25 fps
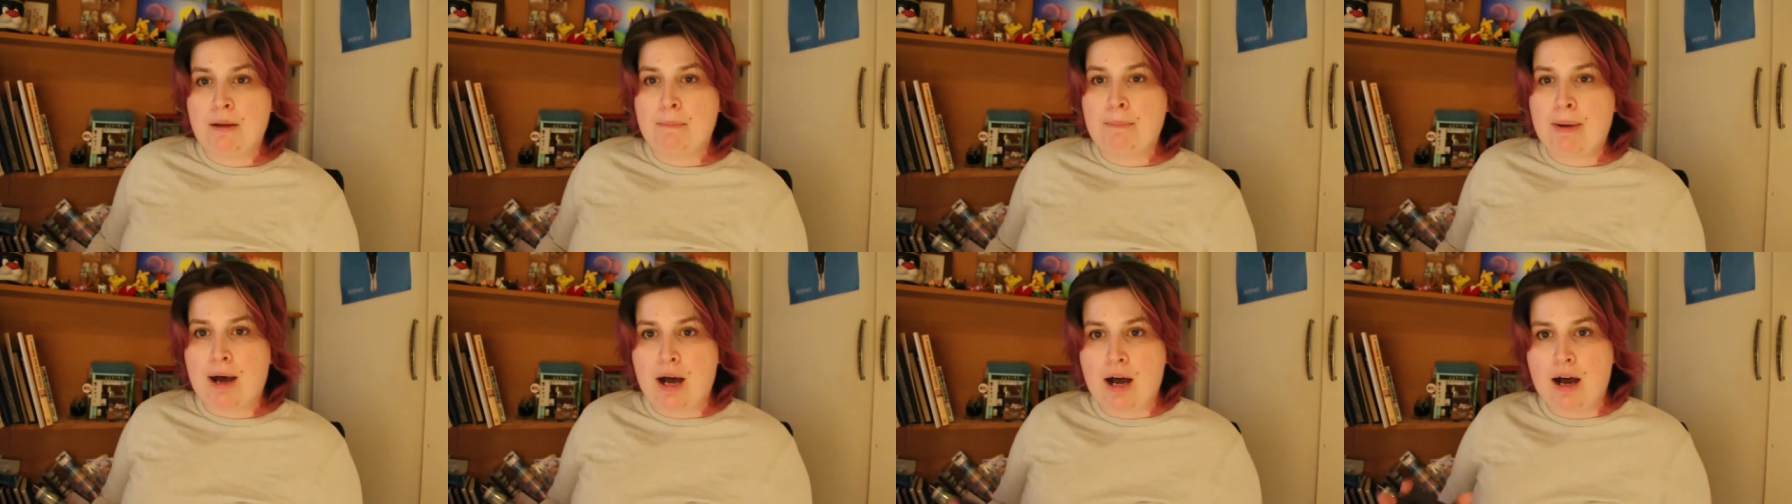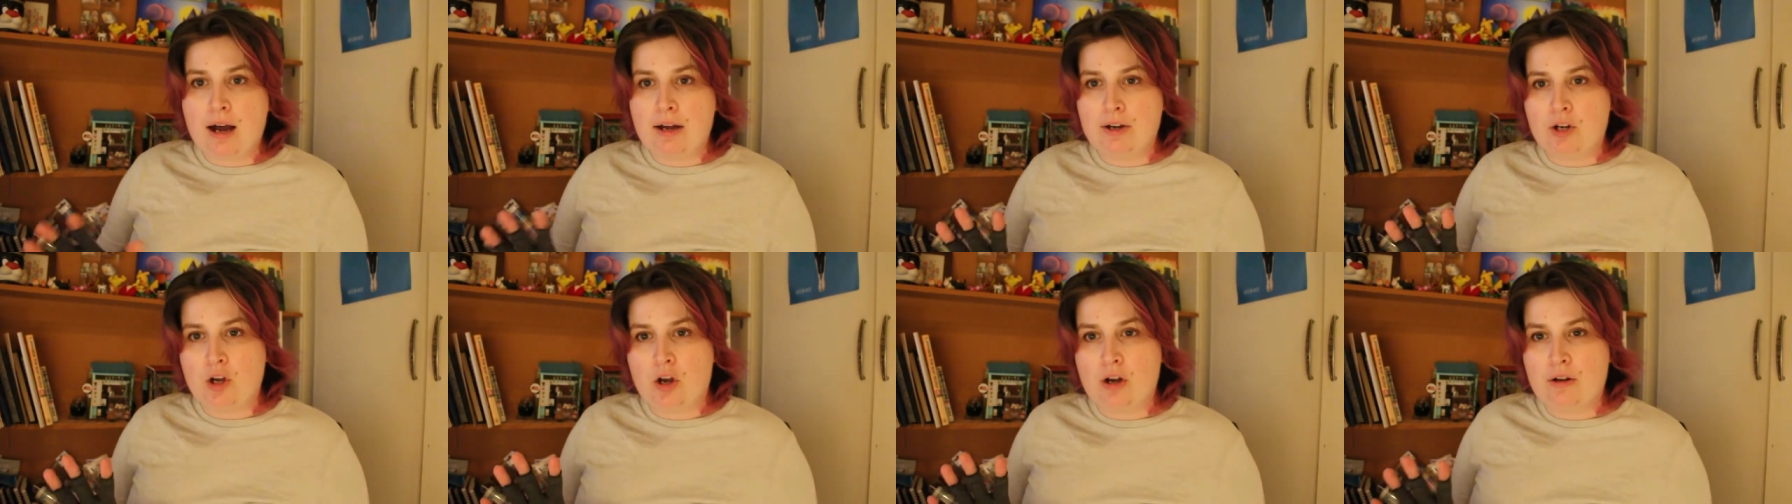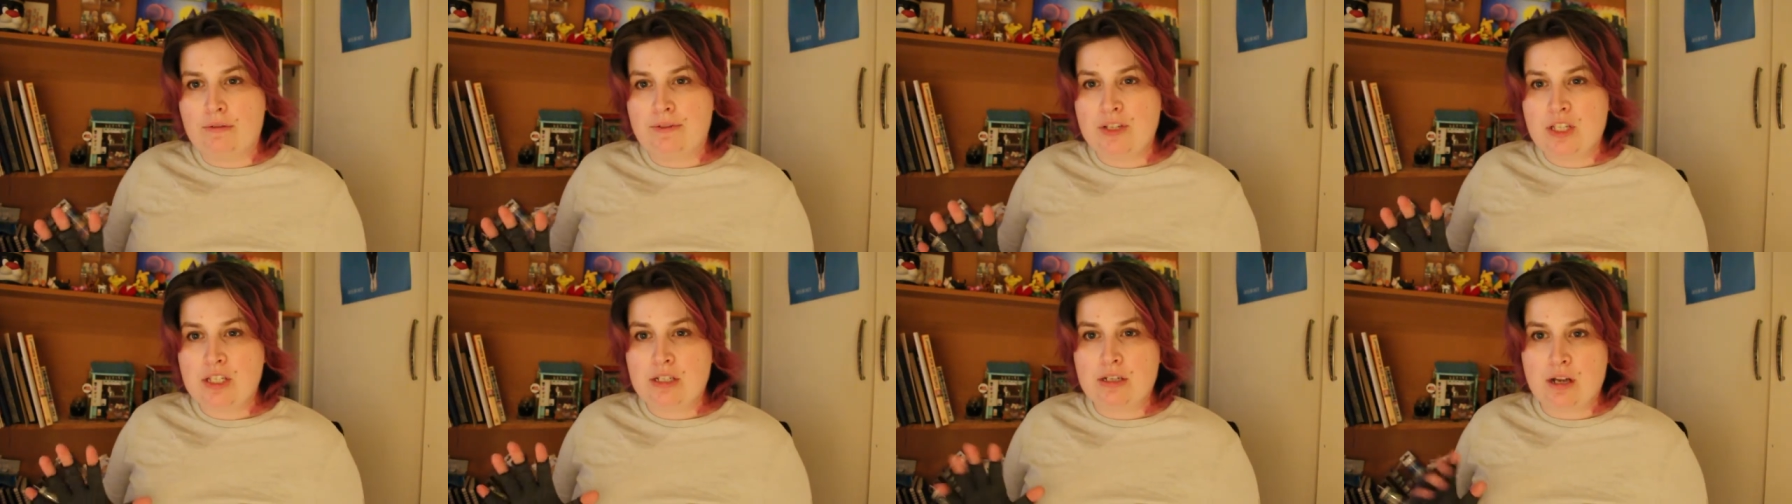Part
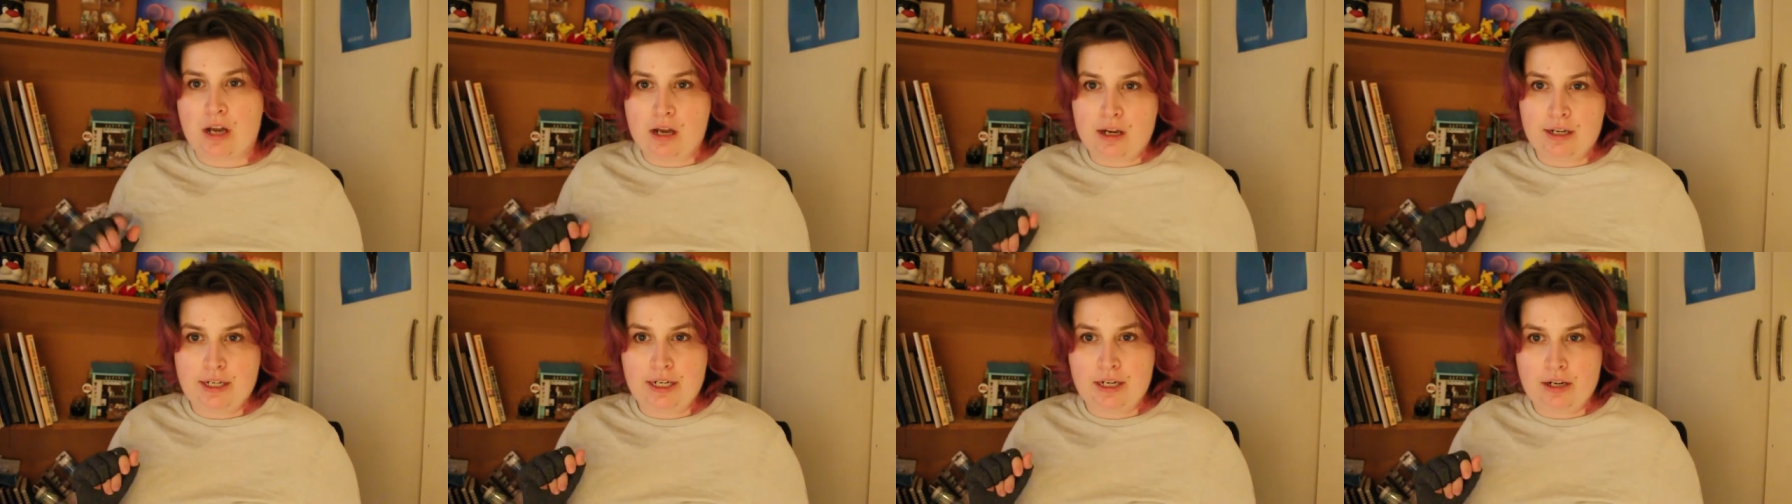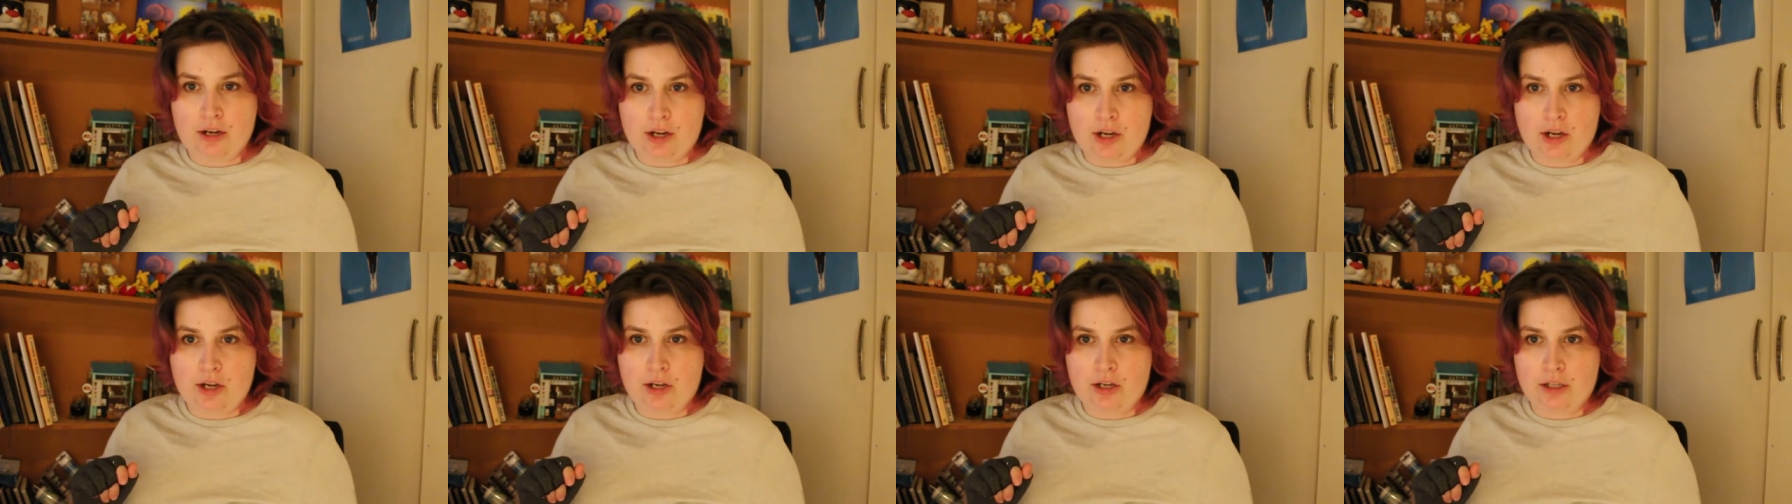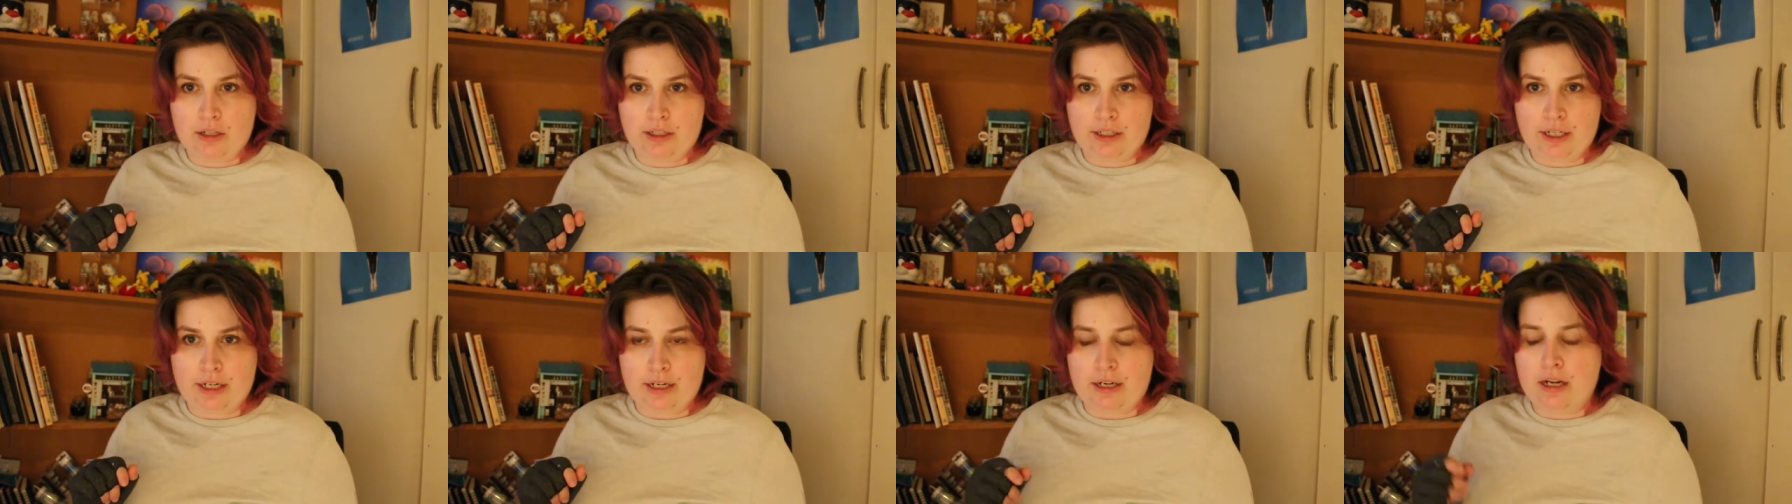of starting
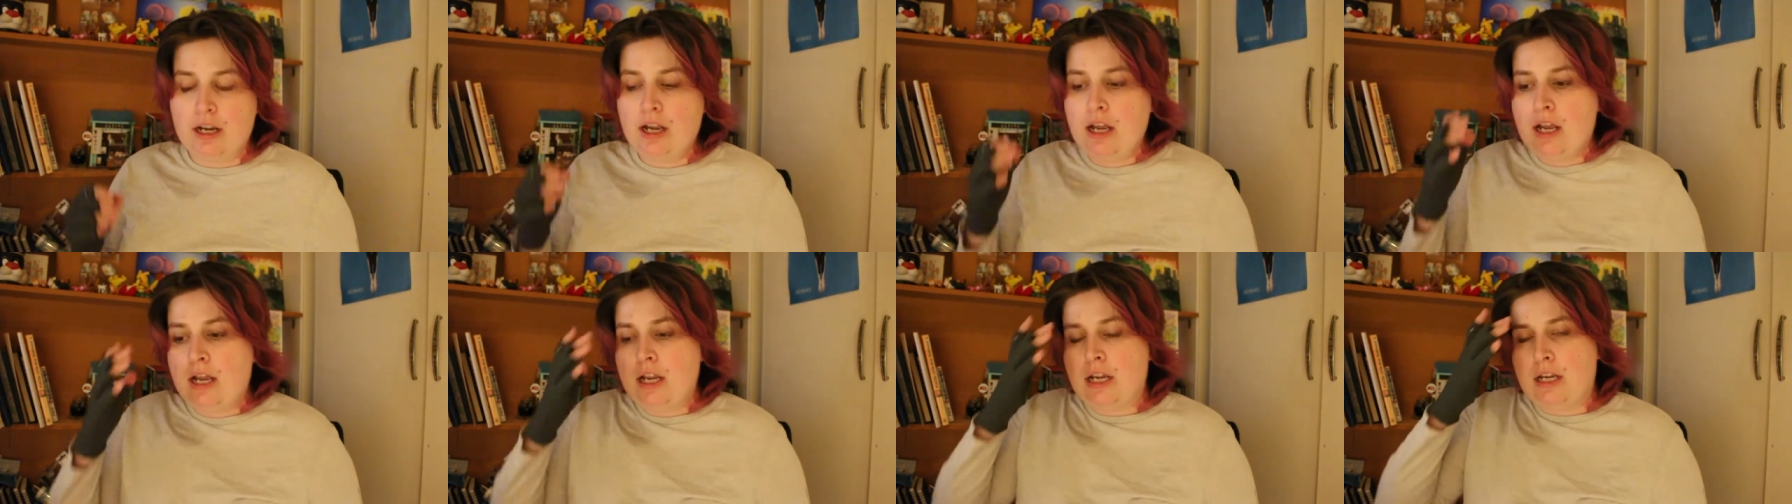early